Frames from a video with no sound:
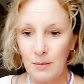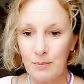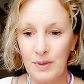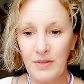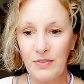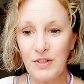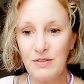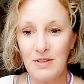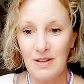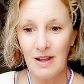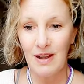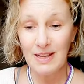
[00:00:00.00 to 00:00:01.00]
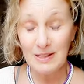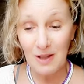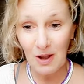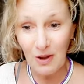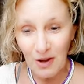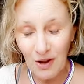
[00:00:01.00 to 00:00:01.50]
But if you
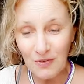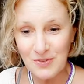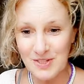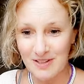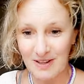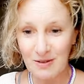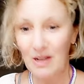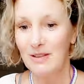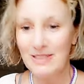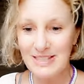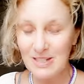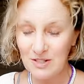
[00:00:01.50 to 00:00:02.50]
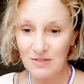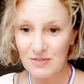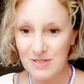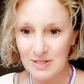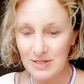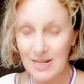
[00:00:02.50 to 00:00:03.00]
I'll listen to it
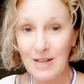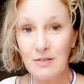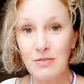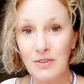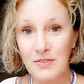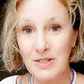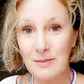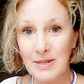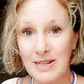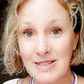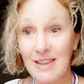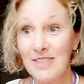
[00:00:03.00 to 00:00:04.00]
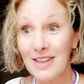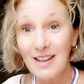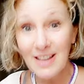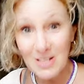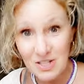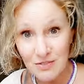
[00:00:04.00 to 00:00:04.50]
for 10 or 15 minutes and then I
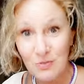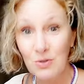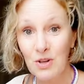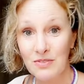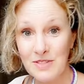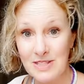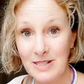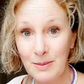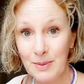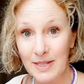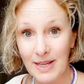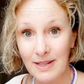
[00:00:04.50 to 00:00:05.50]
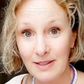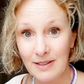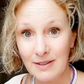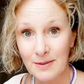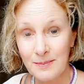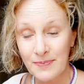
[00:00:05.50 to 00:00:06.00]
actually fall off to sleep again.
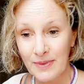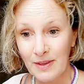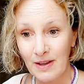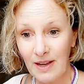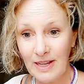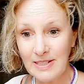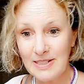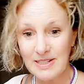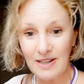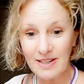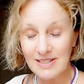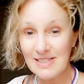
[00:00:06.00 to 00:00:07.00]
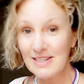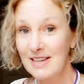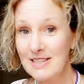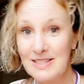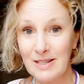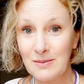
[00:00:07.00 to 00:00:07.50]
And I can stay
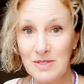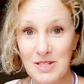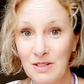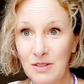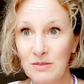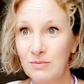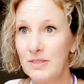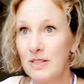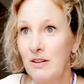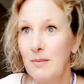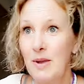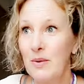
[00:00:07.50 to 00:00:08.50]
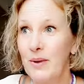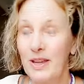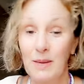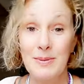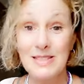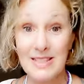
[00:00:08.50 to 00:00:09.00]
asleep until, you know, I might wake
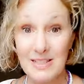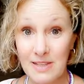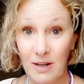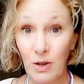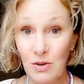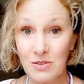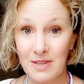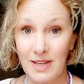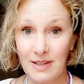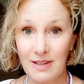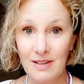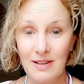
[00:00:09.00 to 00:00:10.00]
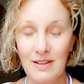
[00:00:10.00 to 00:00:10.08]
up at 6 o'clock then.